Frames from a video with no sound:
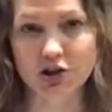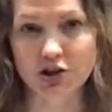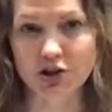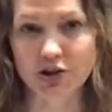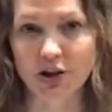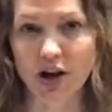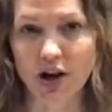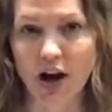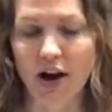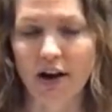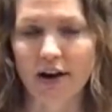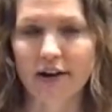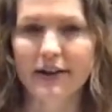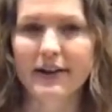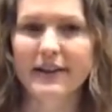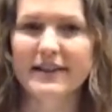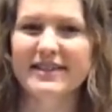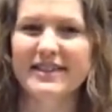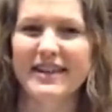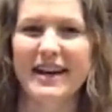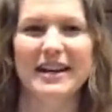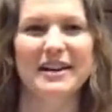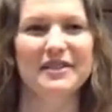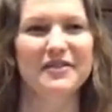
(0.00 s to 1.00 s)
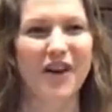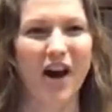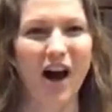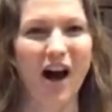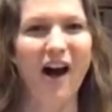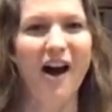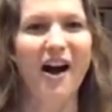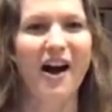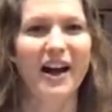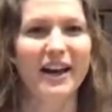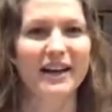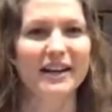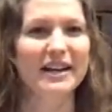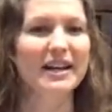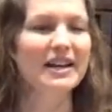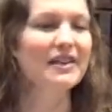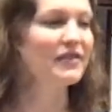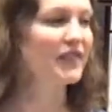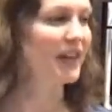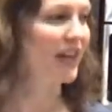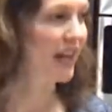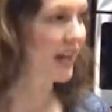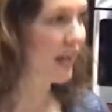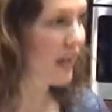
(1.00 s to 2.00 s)
turned on. It's kind of a hot
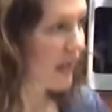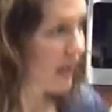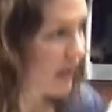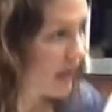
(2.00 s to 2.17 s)
evening.